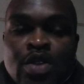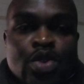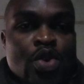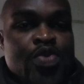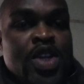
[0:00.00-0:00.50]

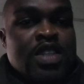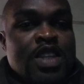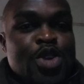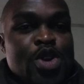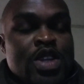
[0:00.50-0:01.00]
So
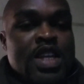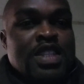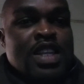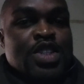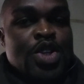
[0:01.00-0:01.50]
France
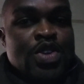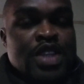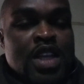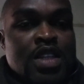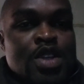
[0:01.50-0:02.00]
recognized that
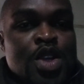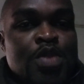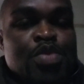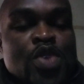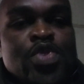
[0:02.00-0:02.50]
genocide,
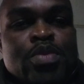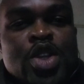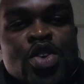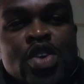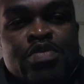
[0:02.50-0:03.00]
but from
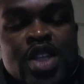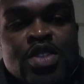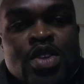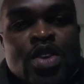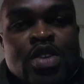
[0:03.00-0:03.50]
the
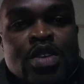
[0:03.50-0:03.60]
government